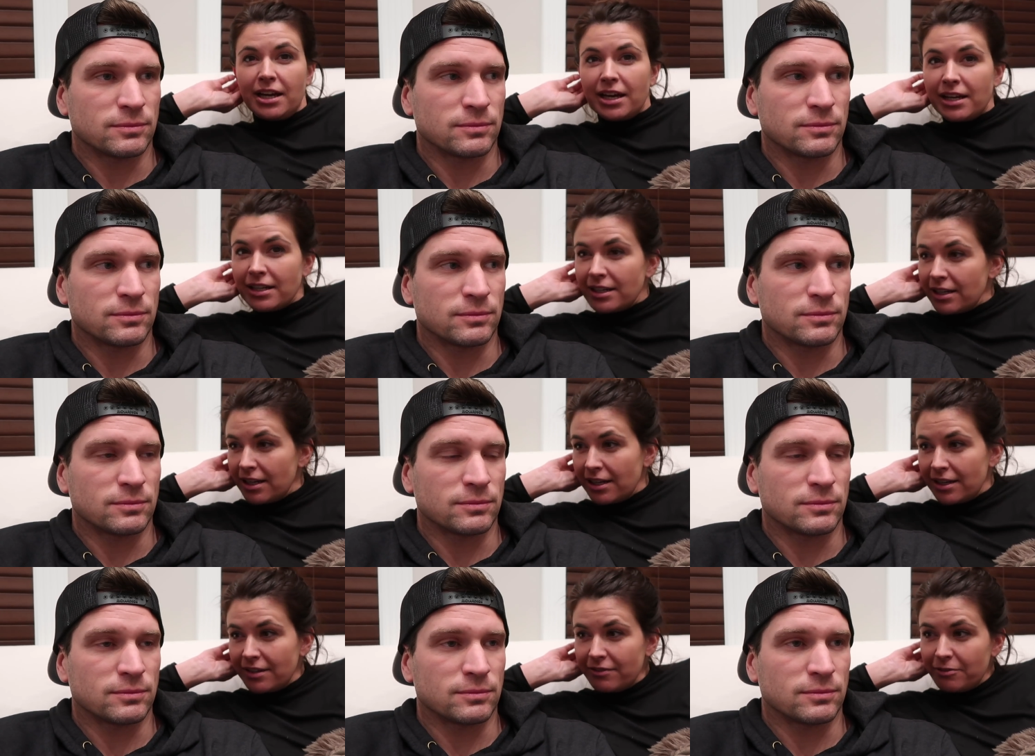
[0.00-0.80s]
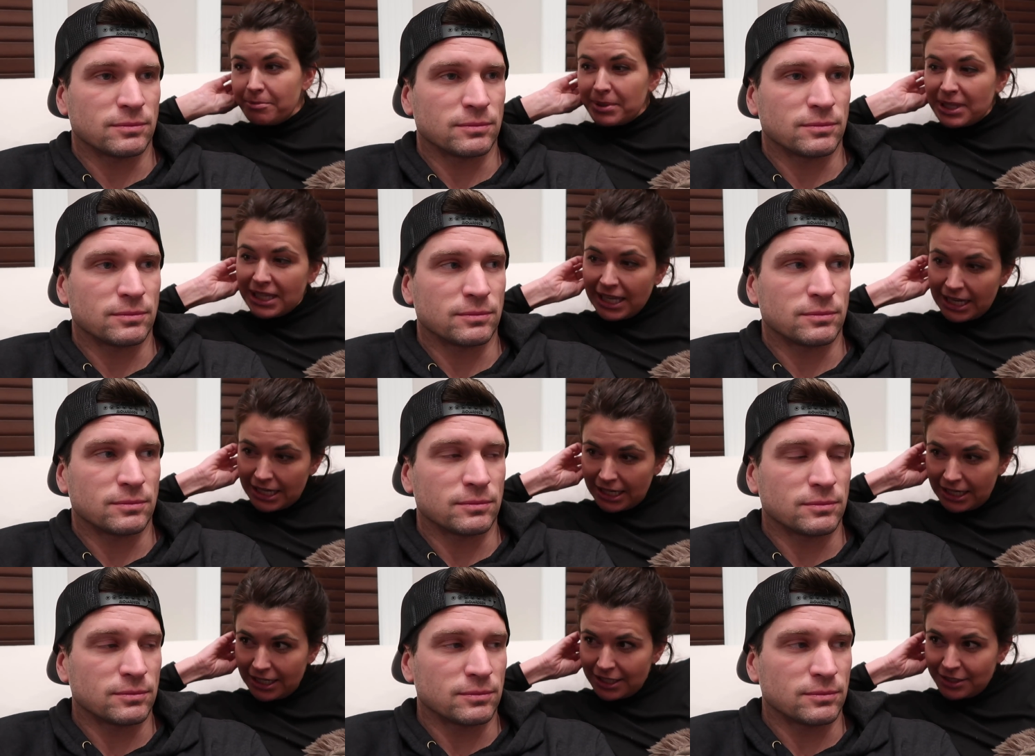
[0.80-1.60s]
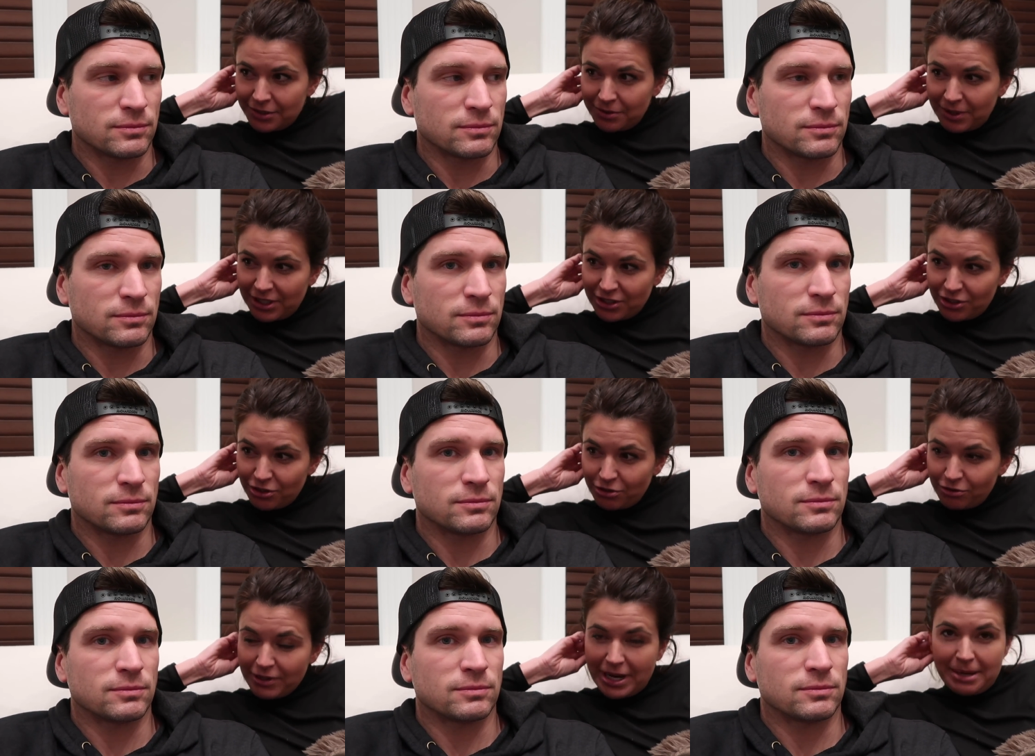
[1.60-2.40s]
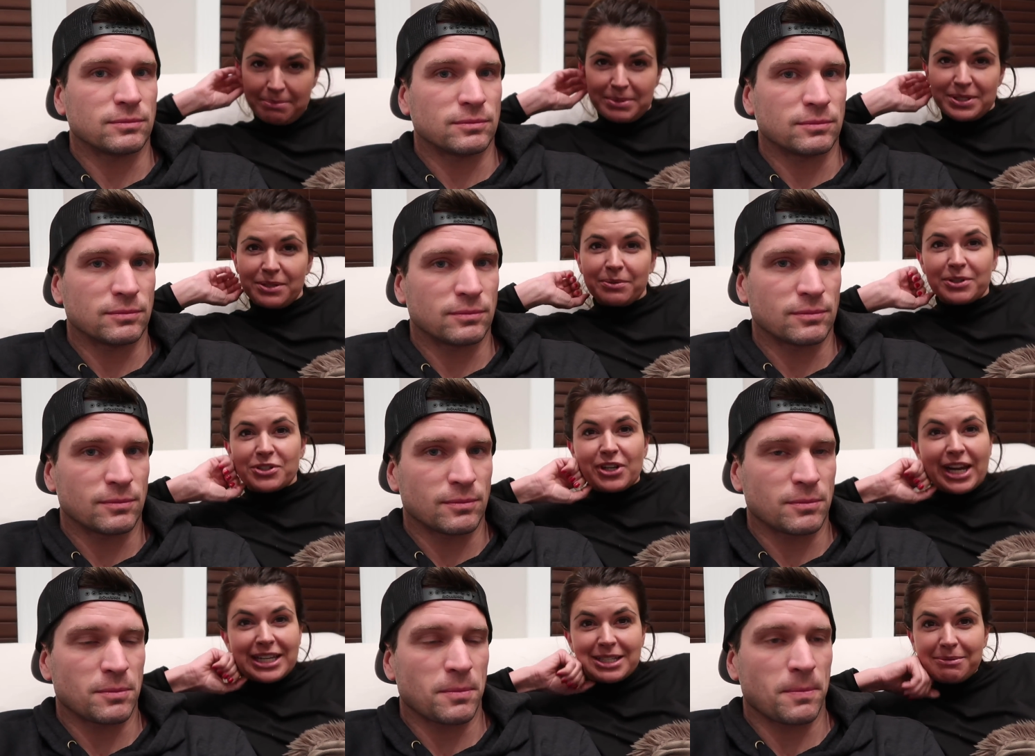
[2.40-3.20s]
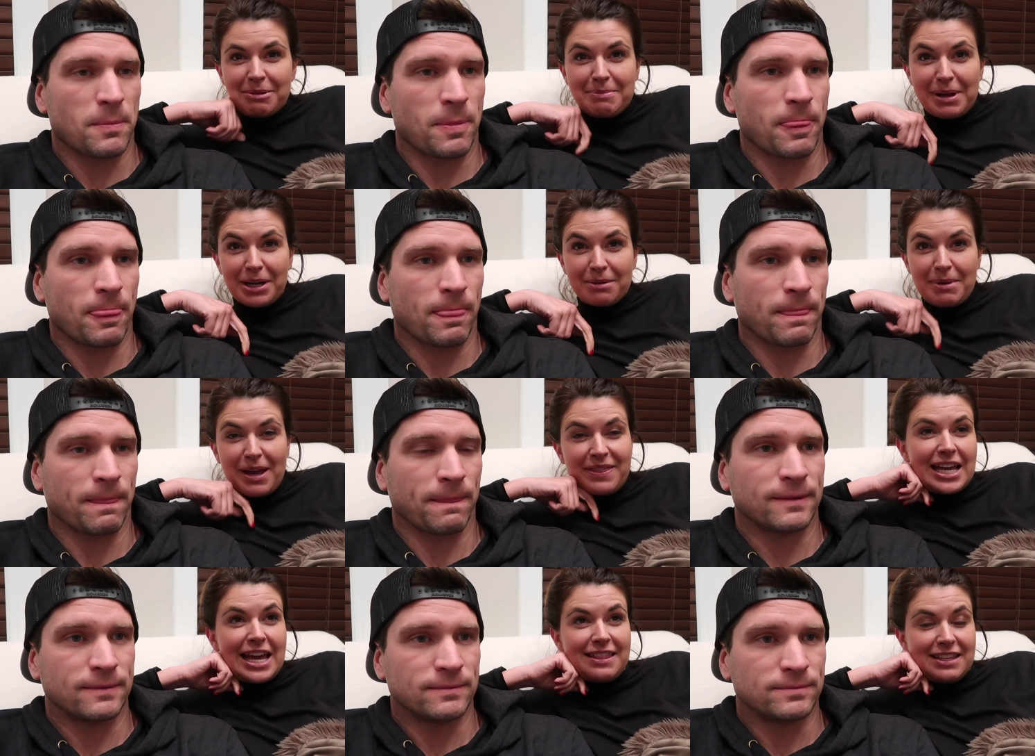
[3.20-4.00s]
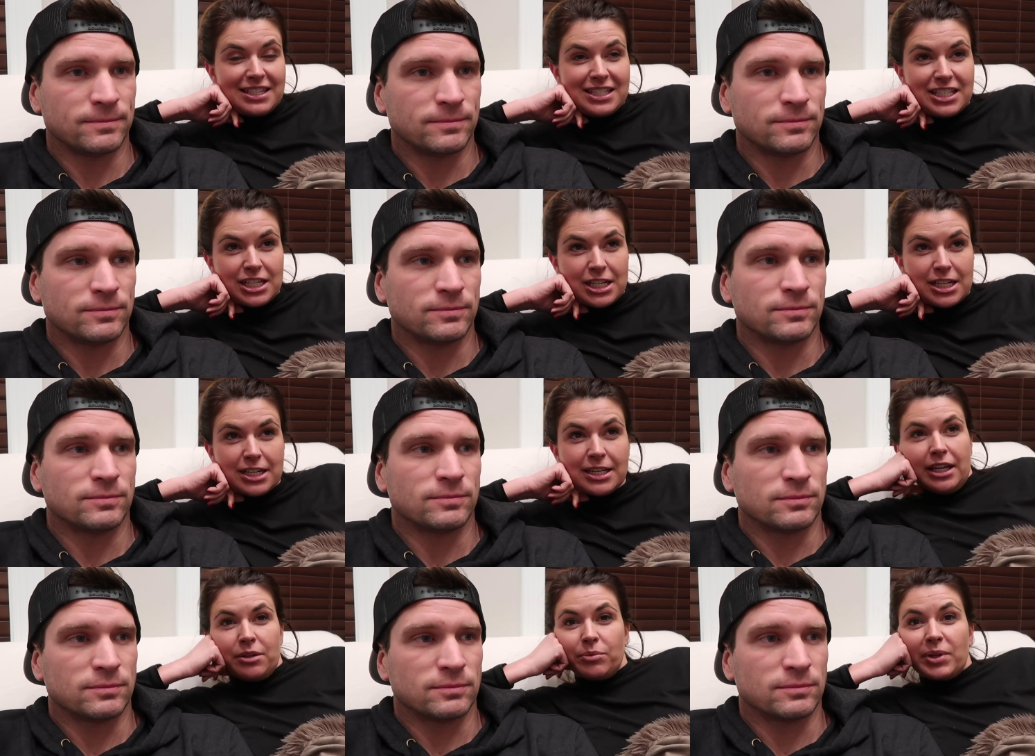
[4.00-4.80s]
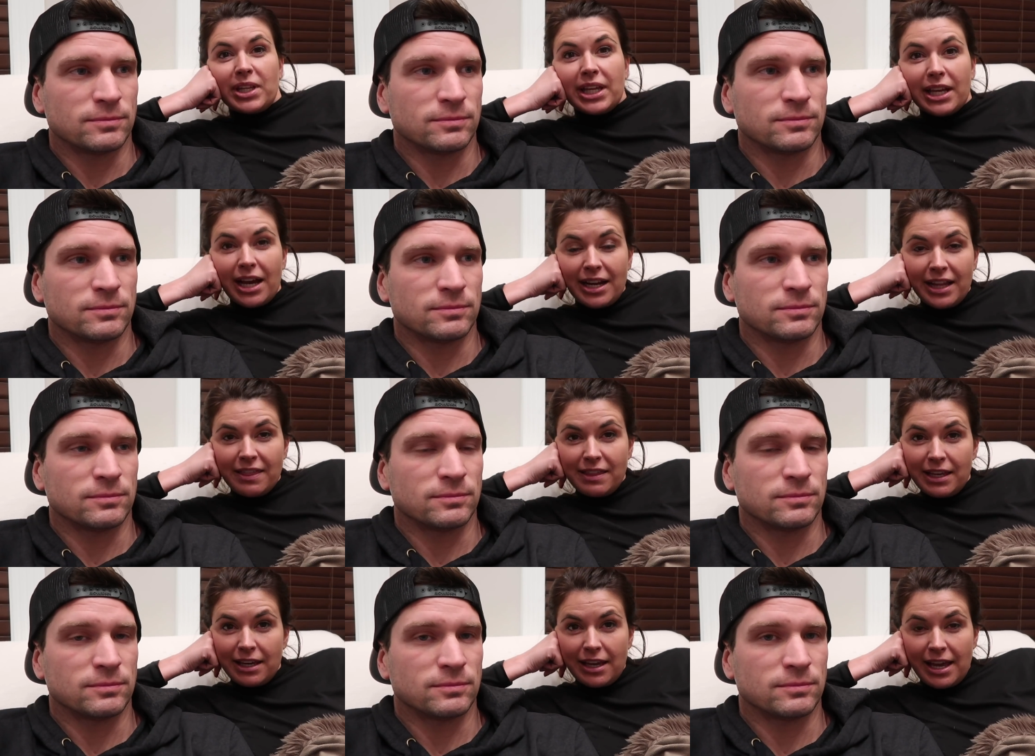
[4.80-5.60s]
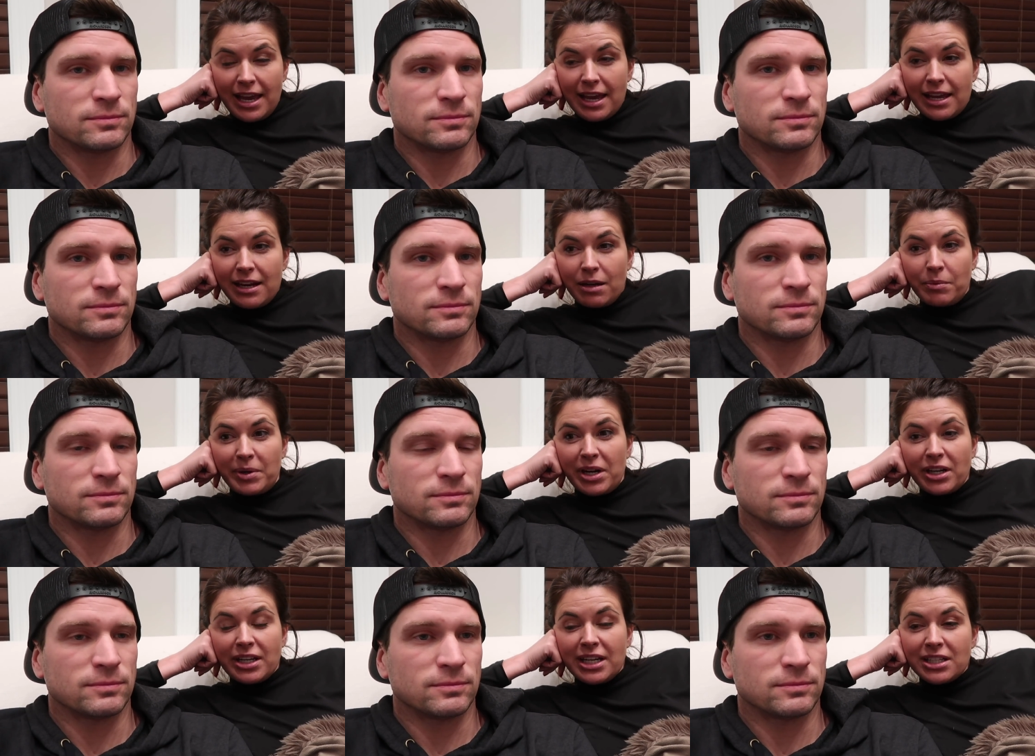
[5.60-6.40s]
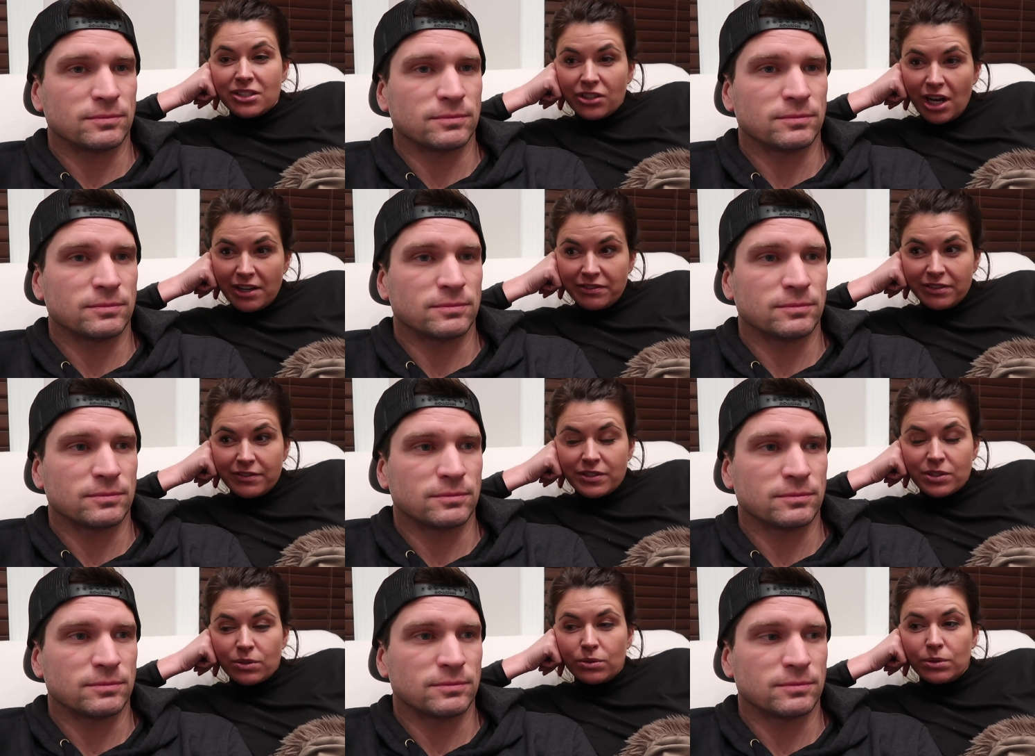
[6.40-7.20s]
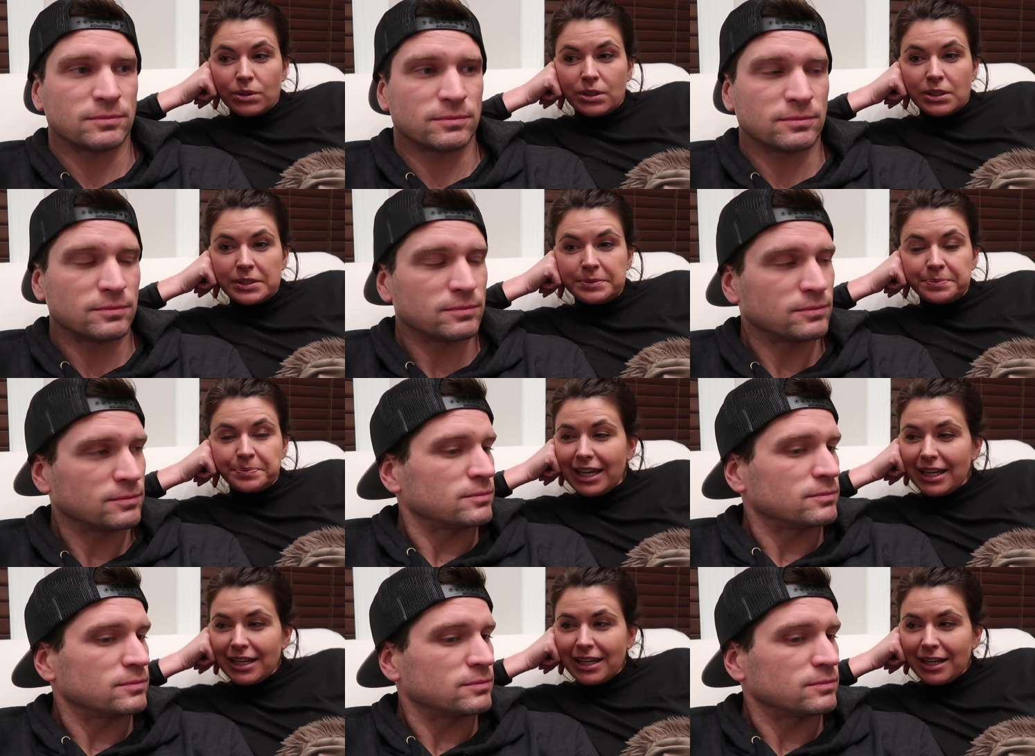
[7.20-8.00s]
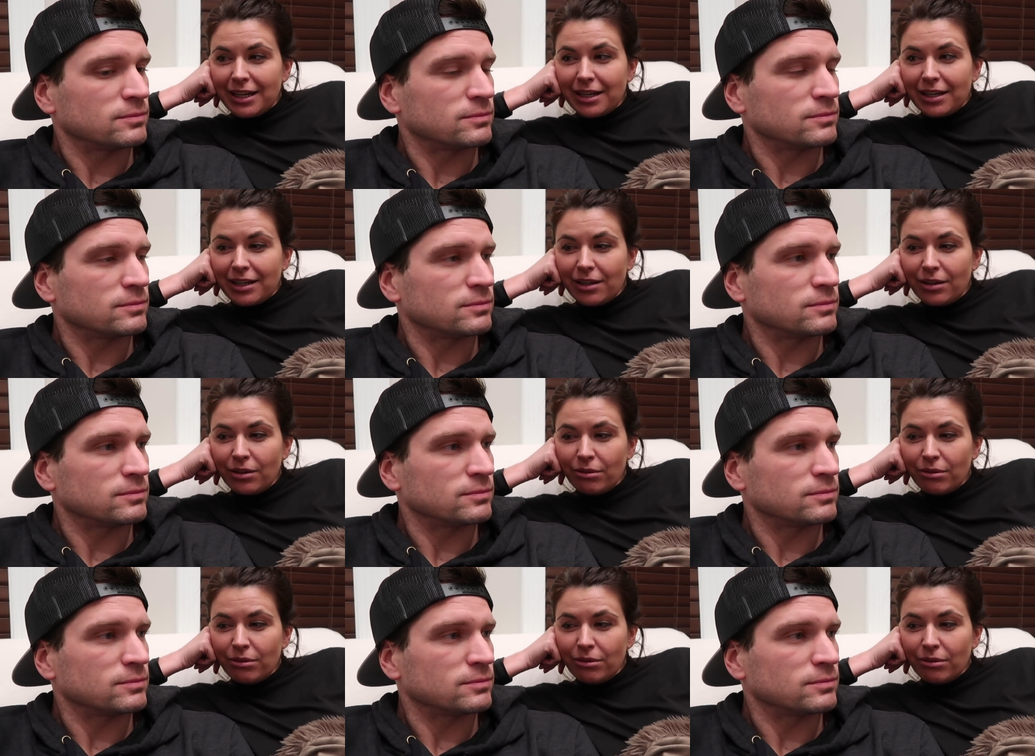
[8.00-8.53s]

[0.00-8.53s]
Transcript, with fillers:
Speaker 1: ton of planning into our trip. So we're trying to be better about that this year and really kind of think ahead on when our kids are off of school and uh,